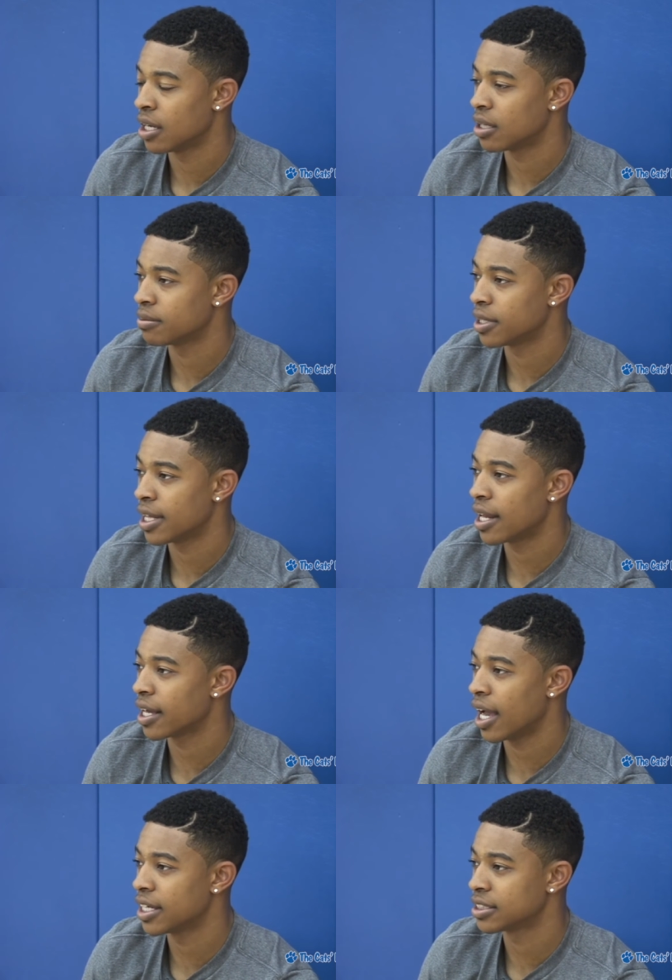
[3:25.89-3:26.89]
Um, a lot of
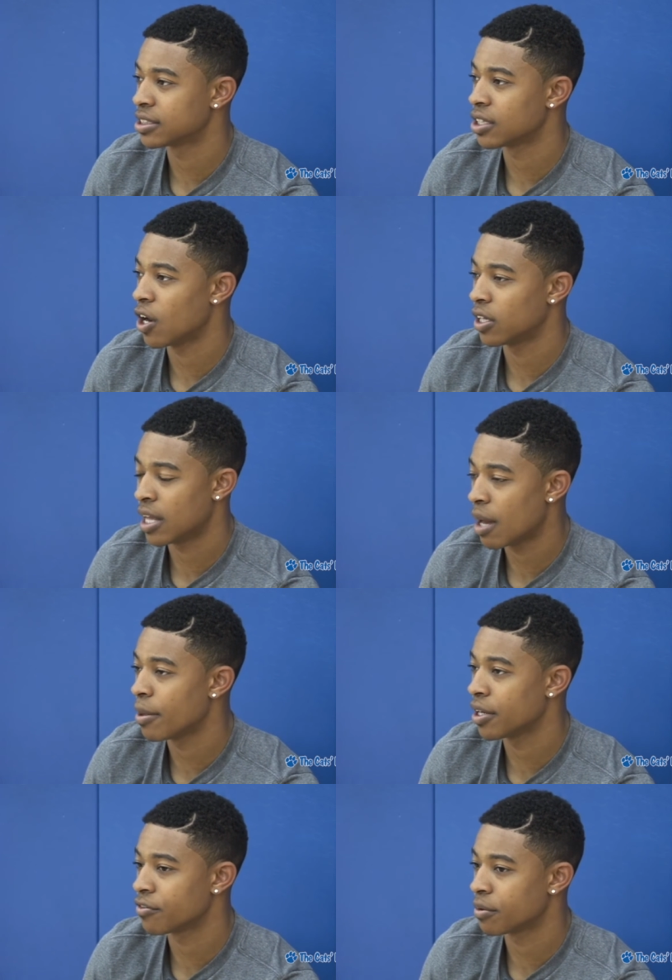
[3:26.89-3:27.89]
guys are a lot
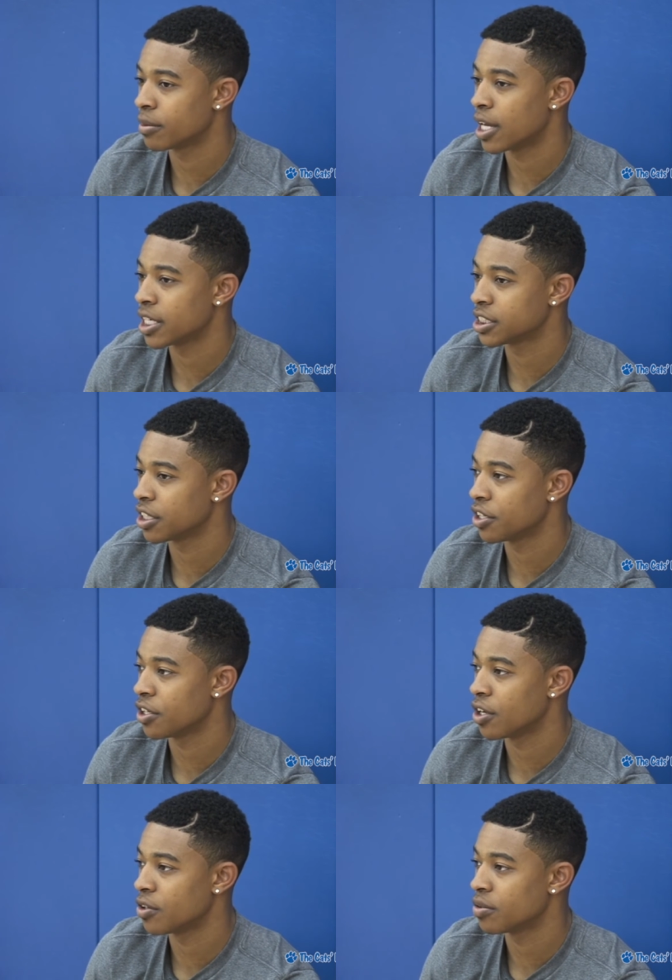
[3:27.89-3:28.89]
better from last year, you
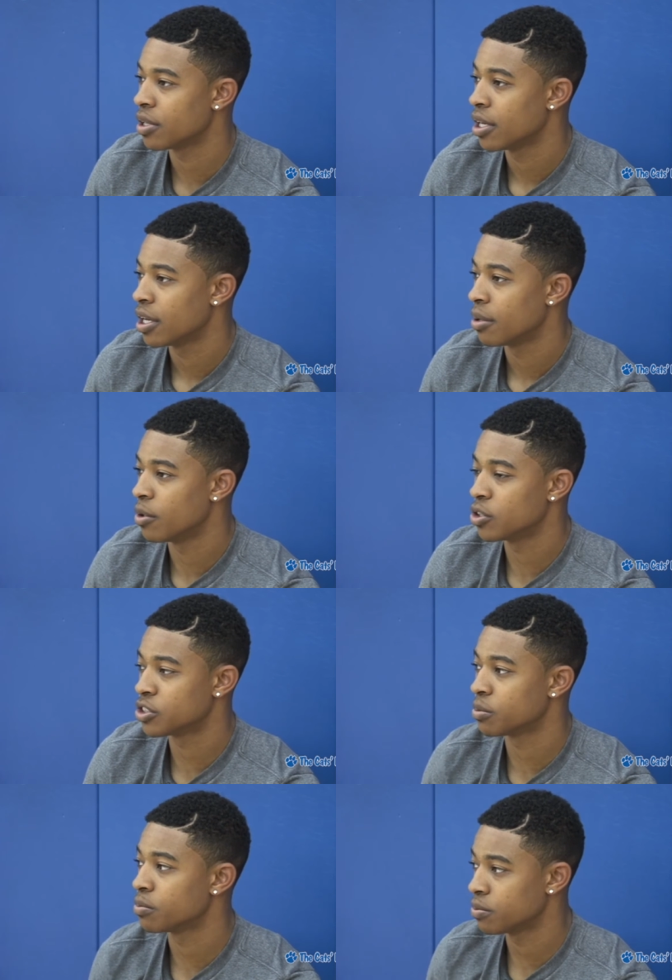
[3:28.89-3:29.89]
know
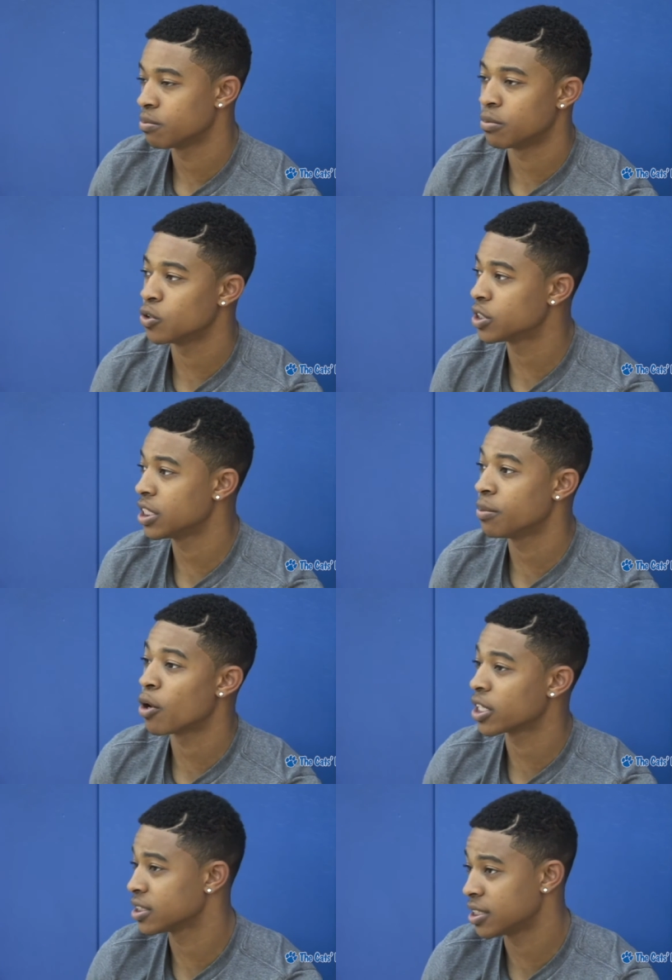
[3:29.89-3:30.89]
most, mostly
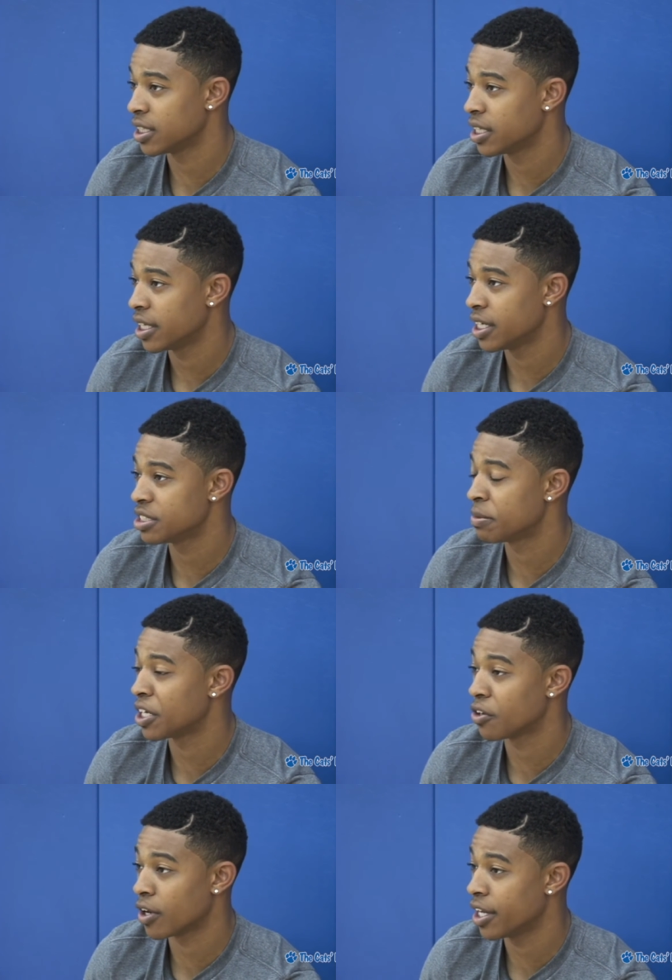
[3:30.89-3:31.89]
Marcus Lee. He's
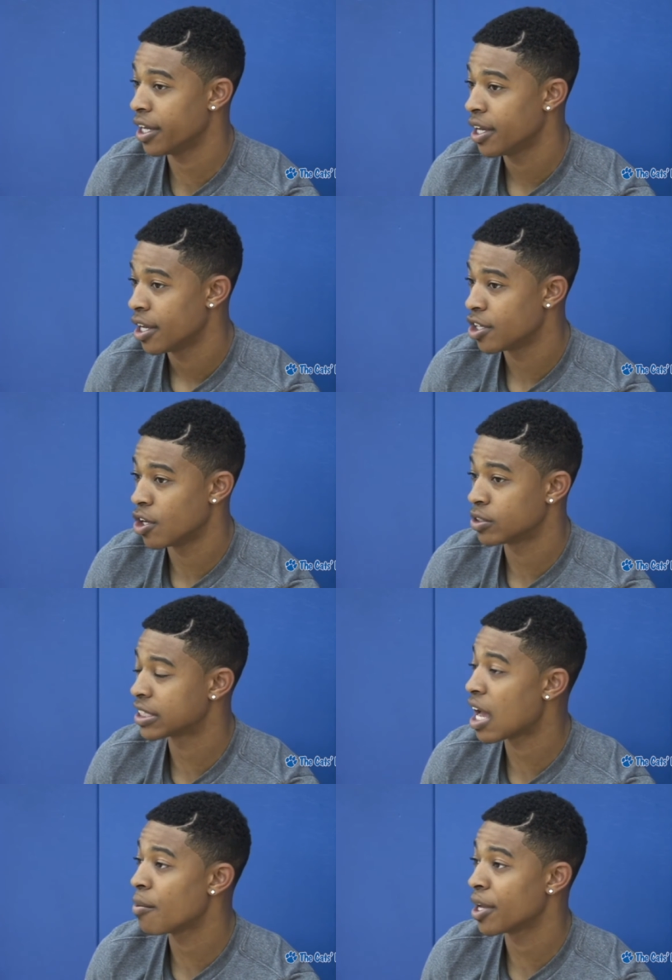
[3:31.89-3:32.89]
been great. You know,
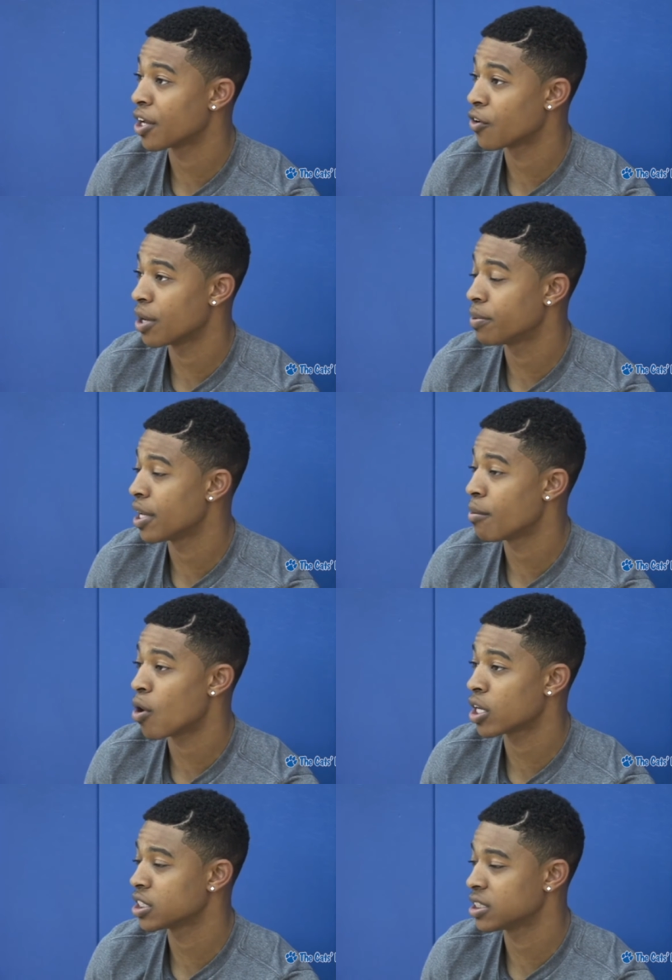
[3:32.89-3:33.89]
Skal being a great player,
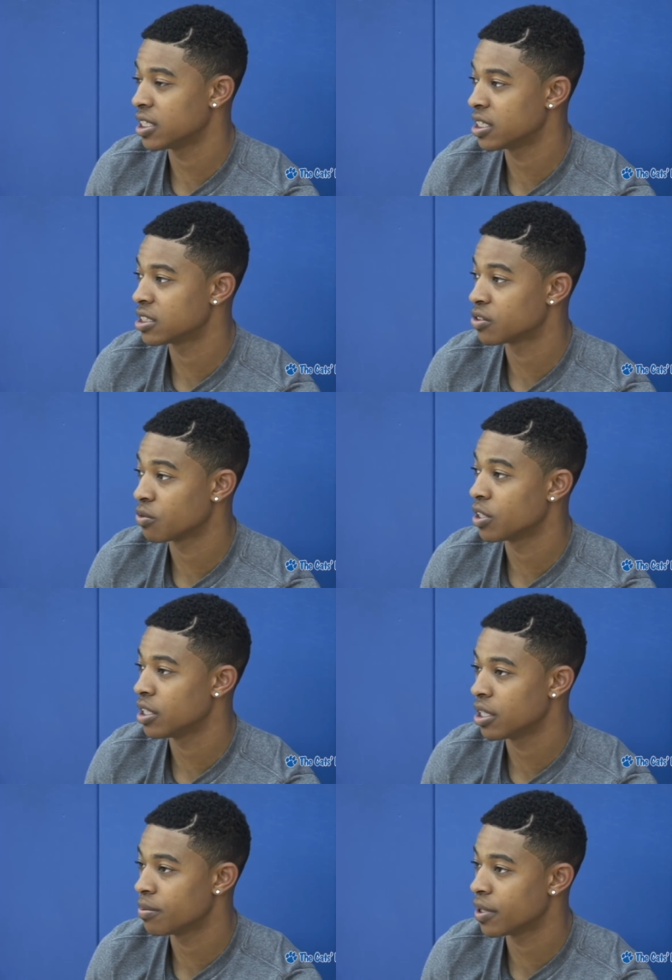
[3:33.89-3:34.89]
Marcus Lee is a really
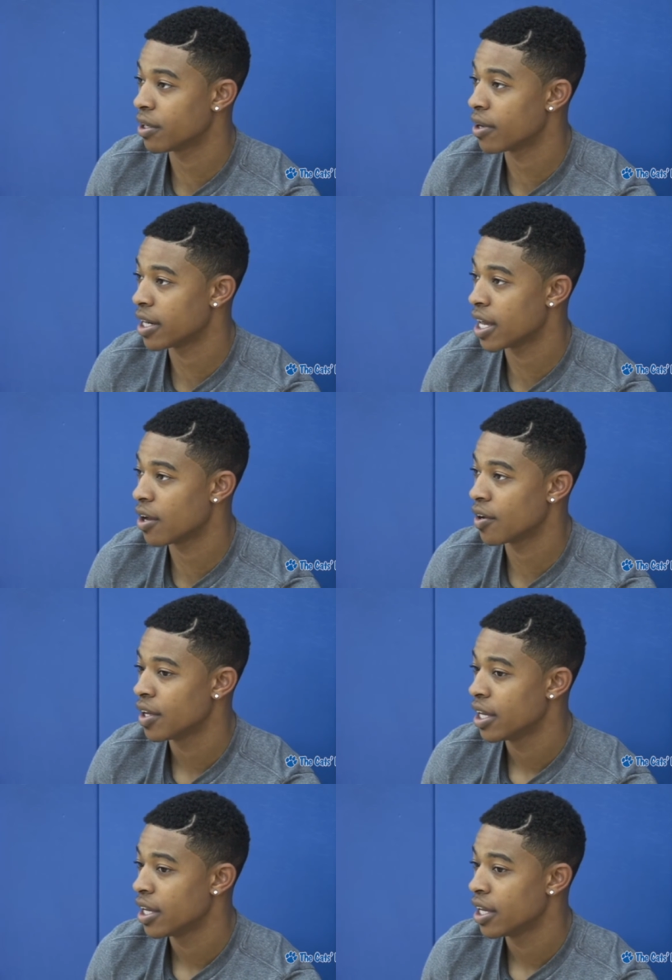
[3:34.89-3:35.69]
good player right now.